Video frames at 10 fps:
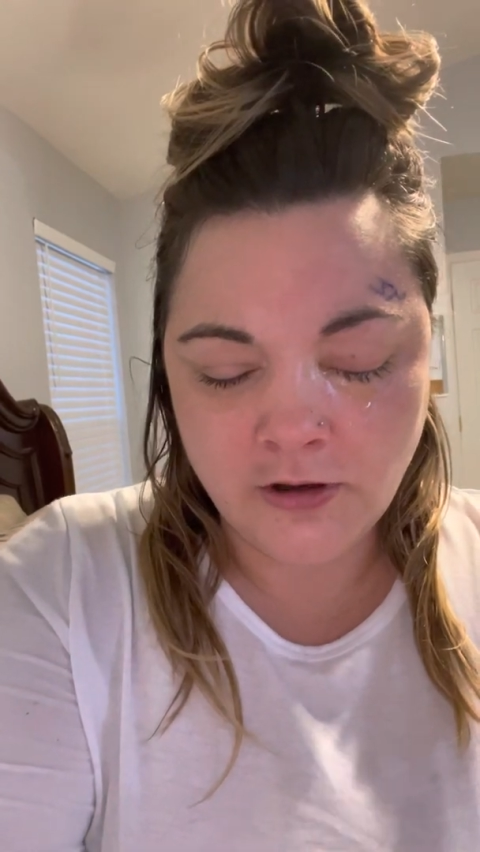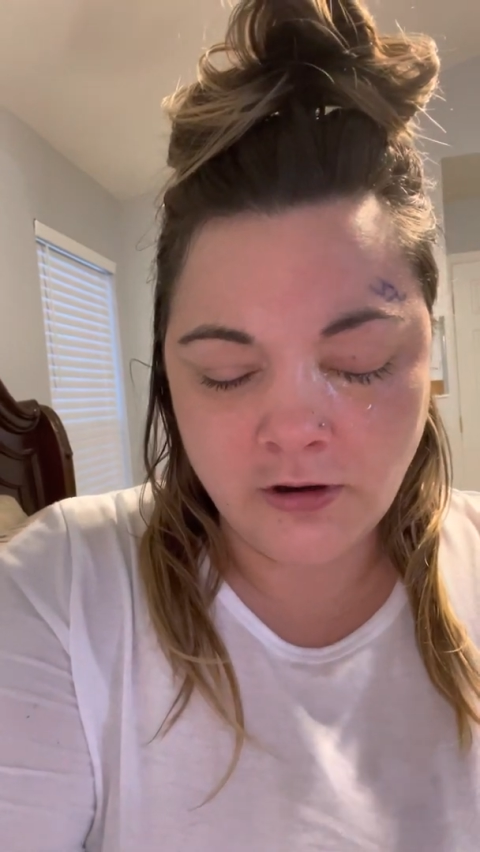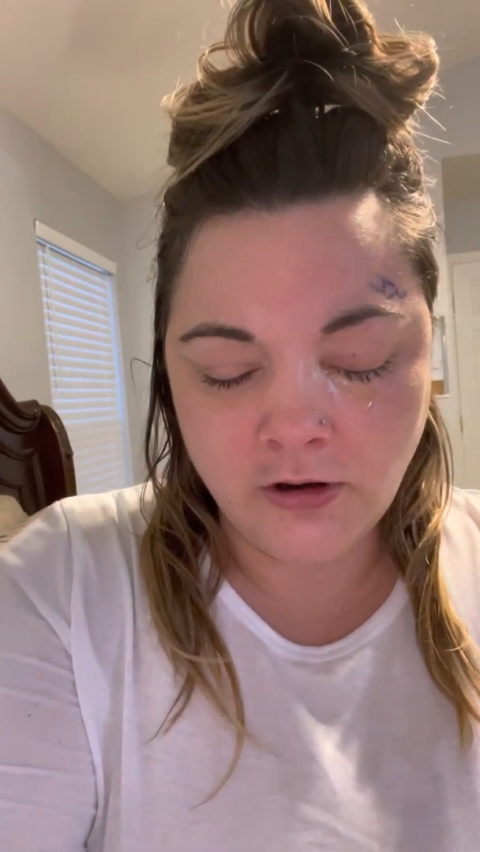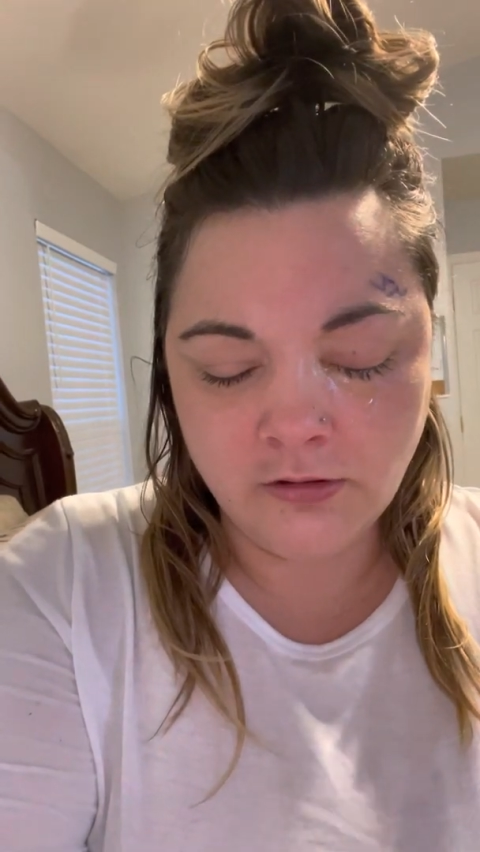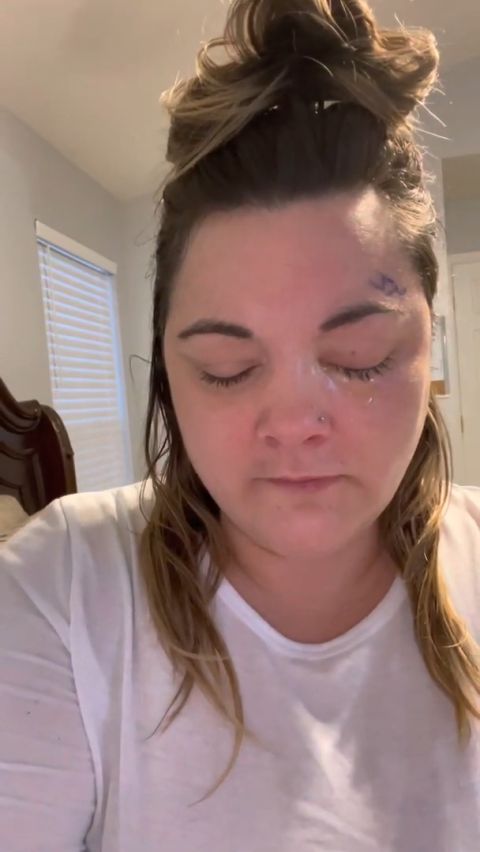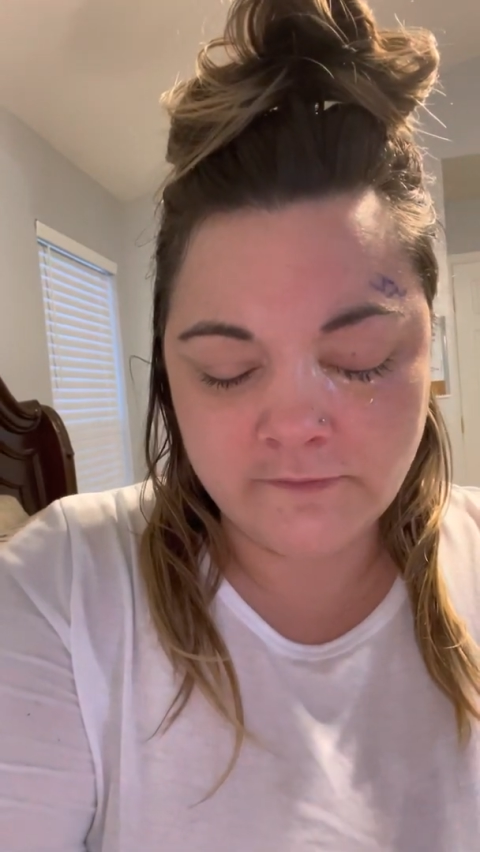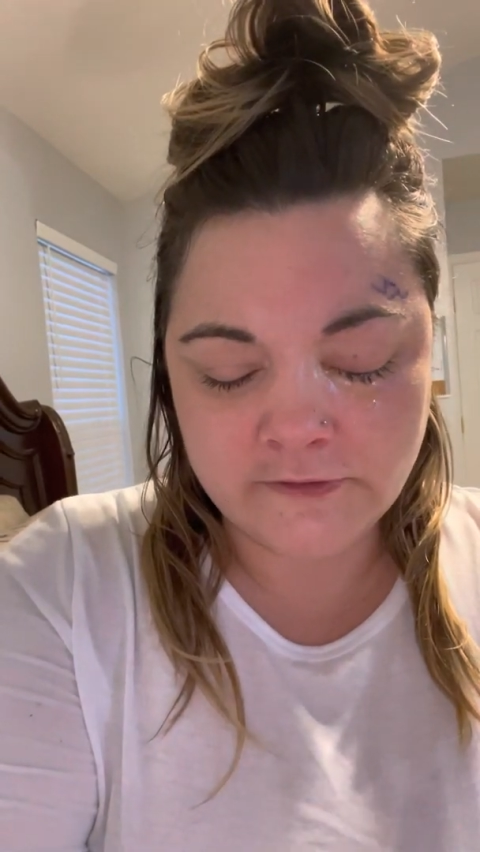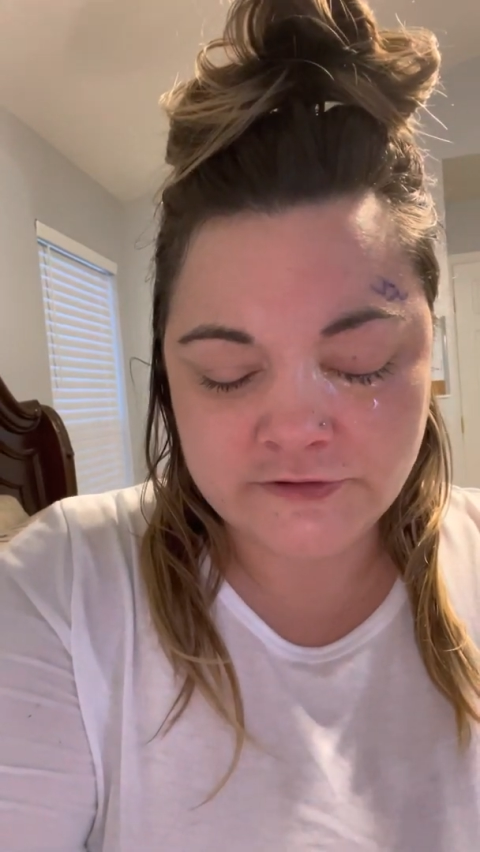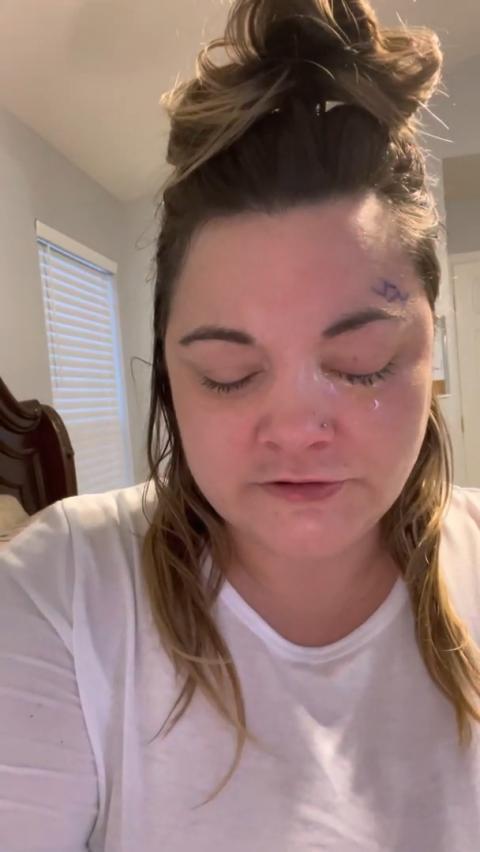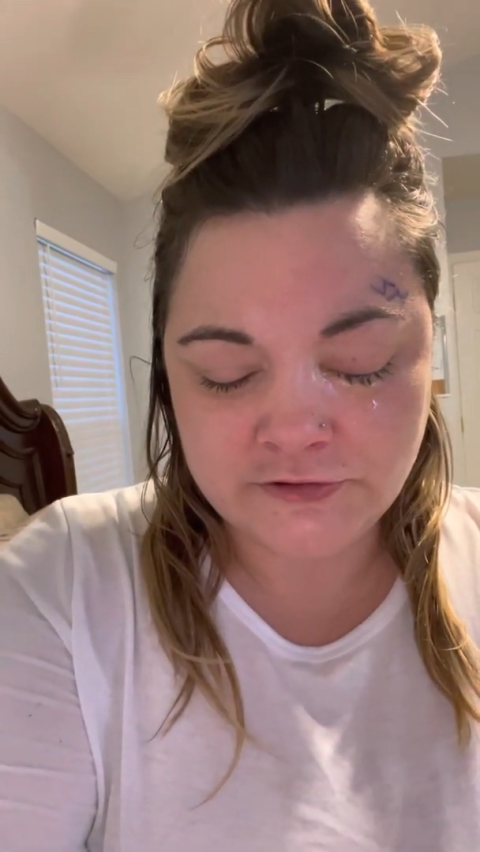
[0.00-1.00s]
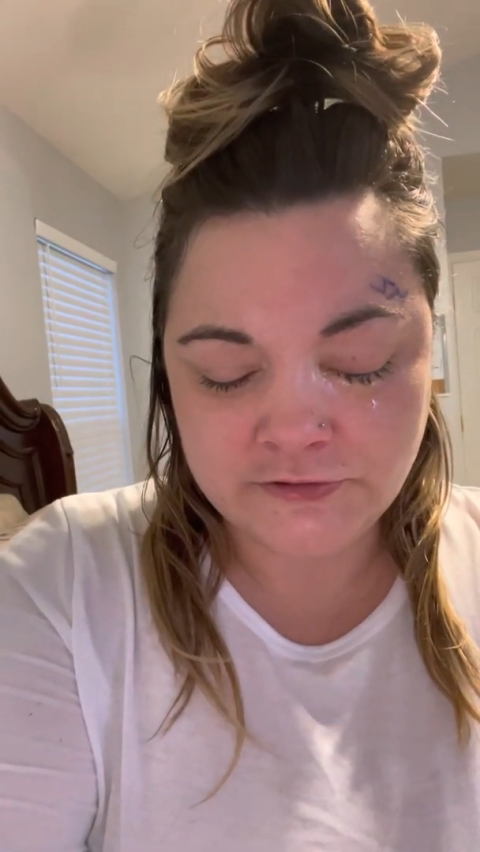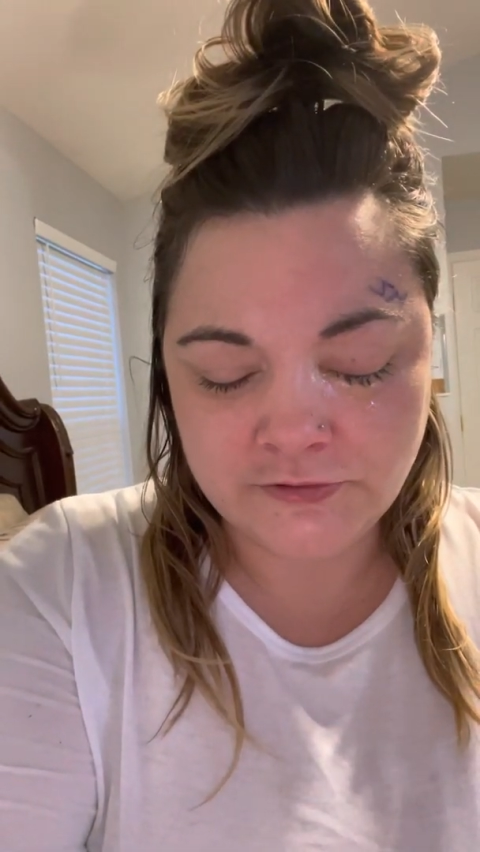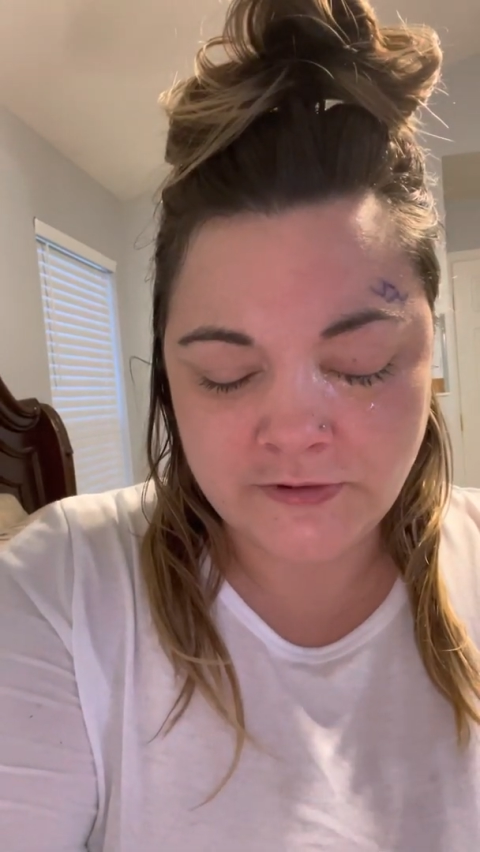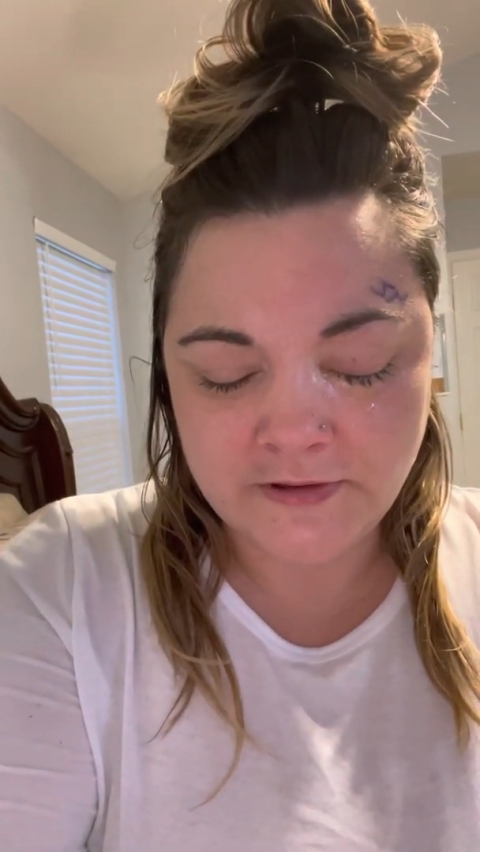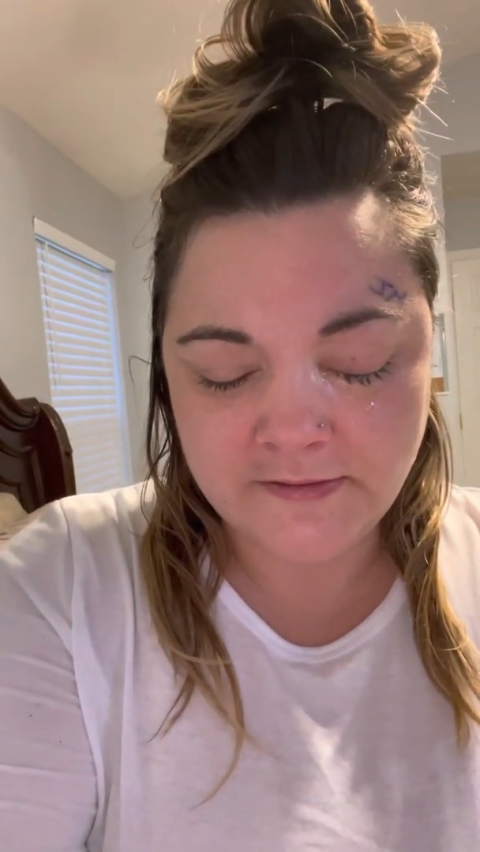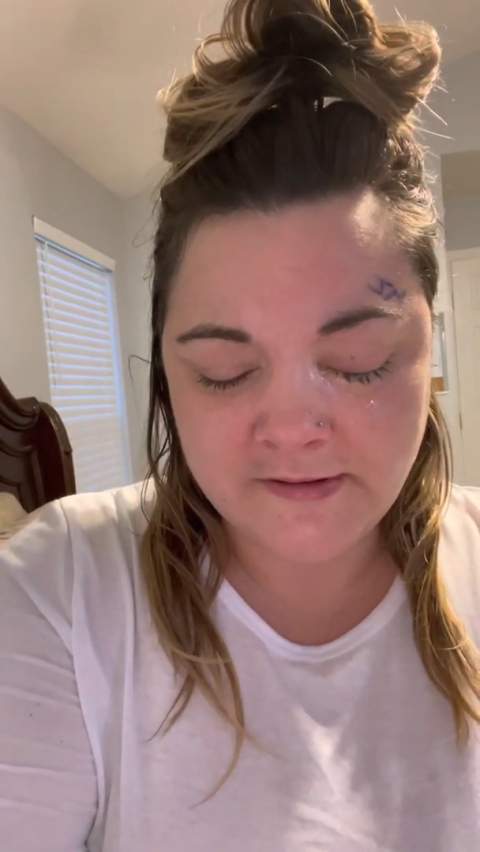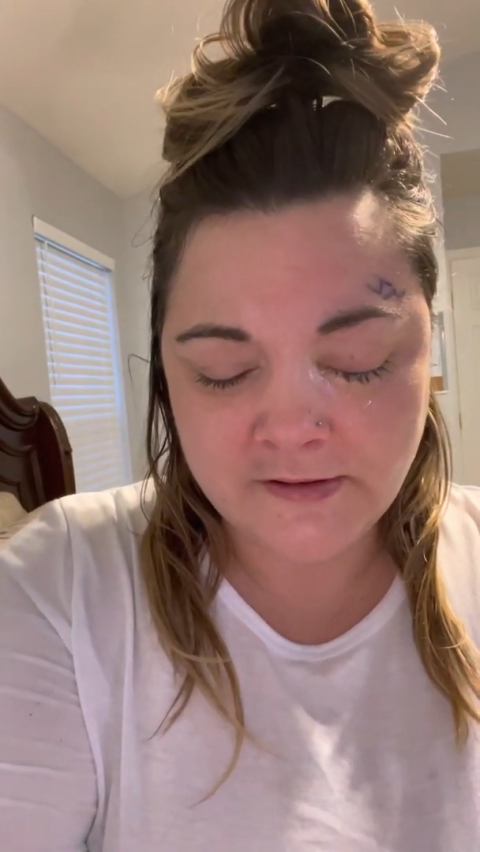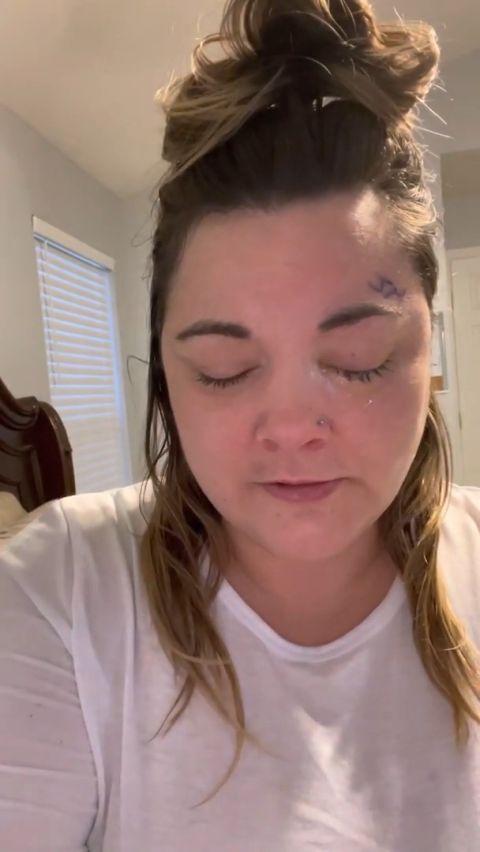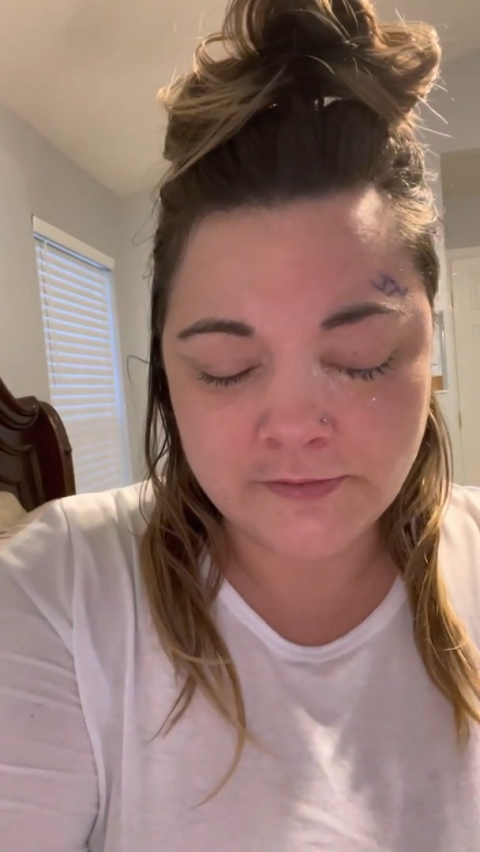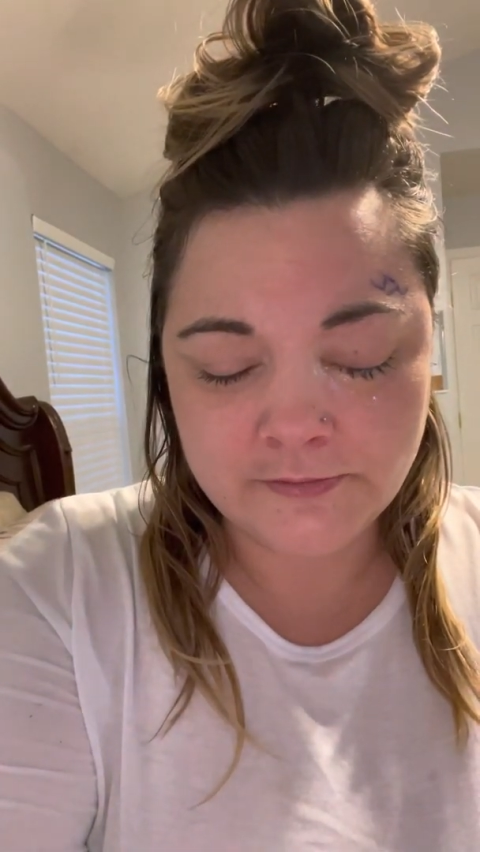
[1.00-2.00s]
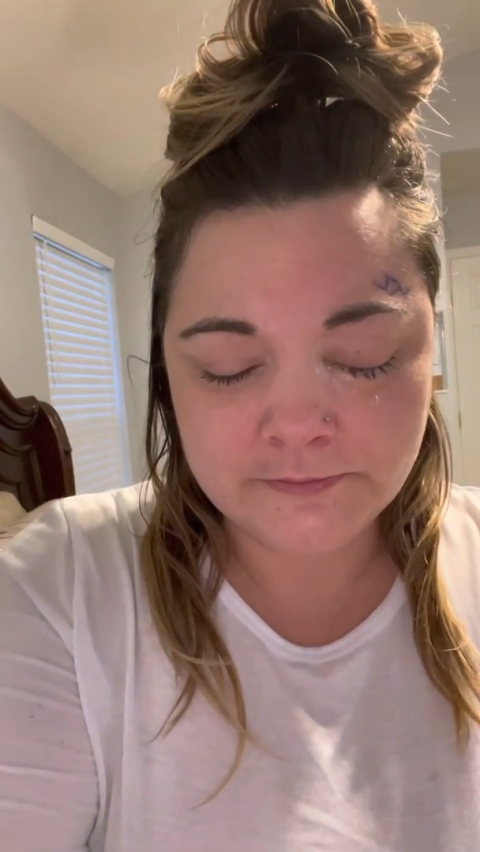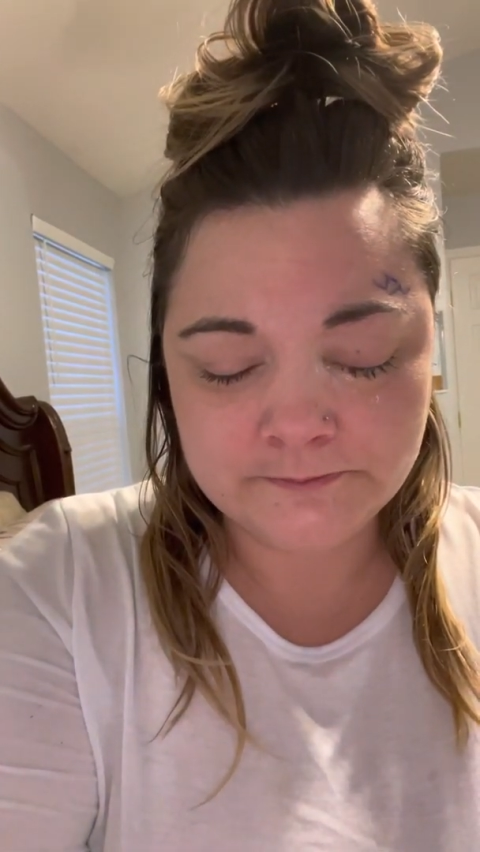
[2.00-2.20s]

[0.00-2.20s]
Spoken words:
all over a shoe. And so